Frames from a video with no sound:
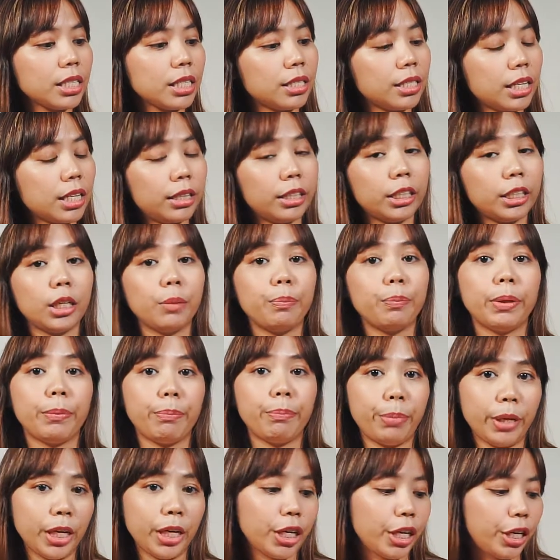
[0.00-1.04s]
a little bit
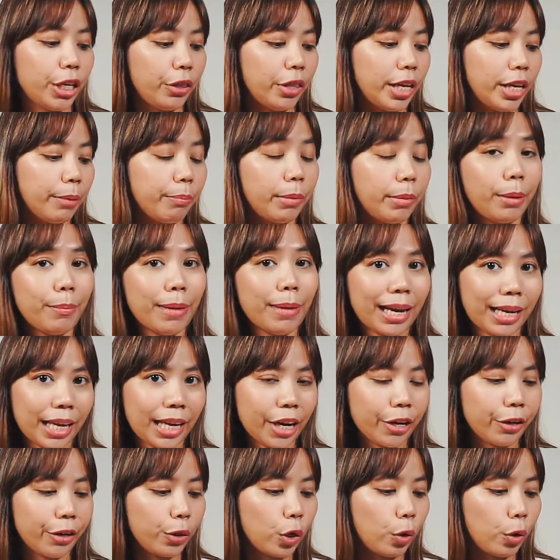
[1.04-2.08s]
bigger than my Mac
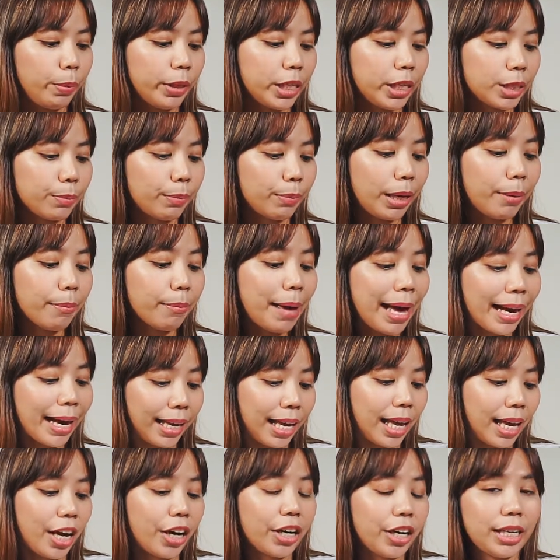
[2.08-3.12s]
Air though, because my Mac
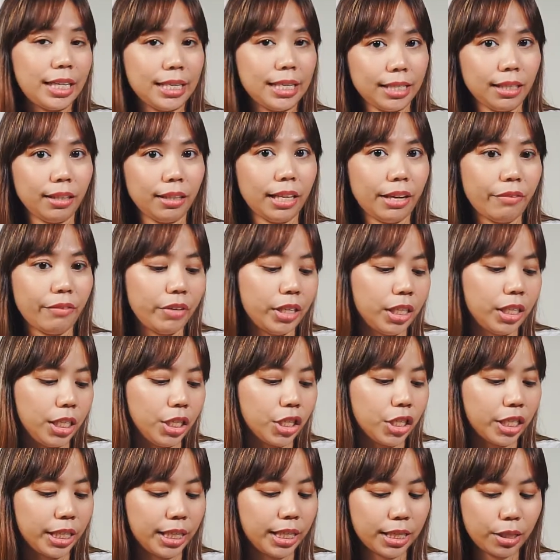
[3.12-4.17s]
Air is 11
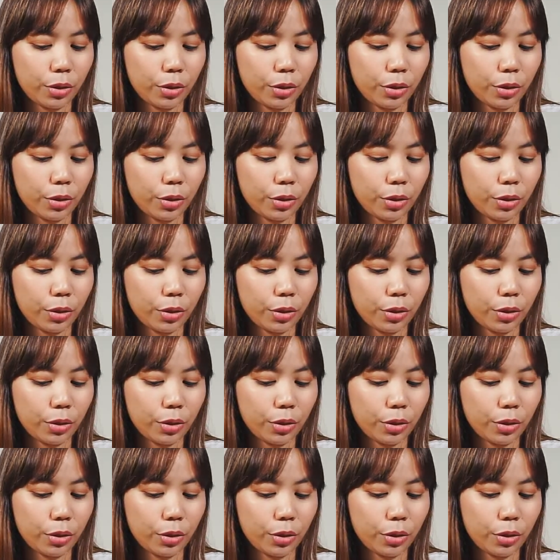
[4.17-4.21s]
inches.